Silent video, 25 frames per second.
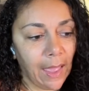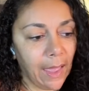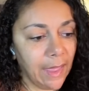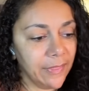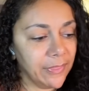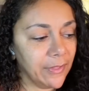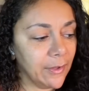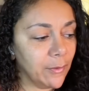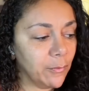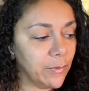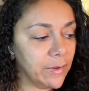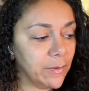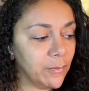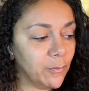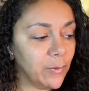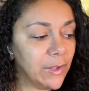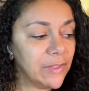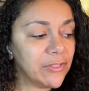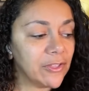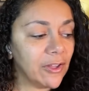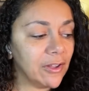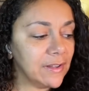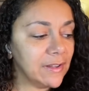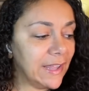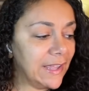I thought we
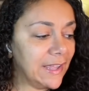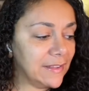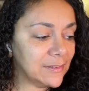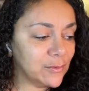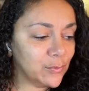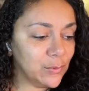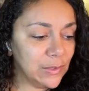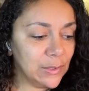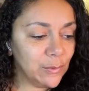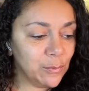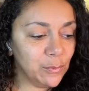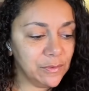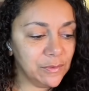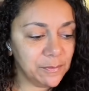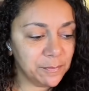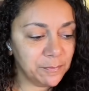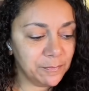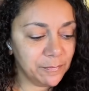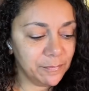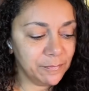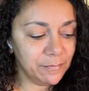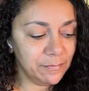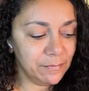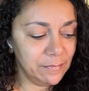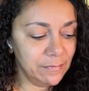thought last week was
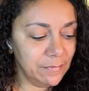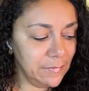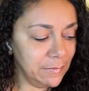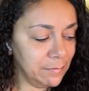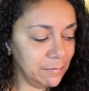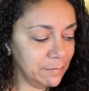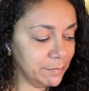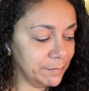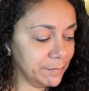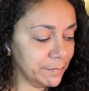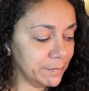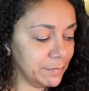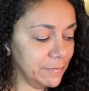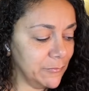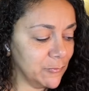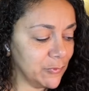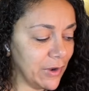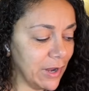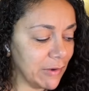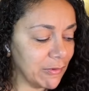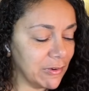Drag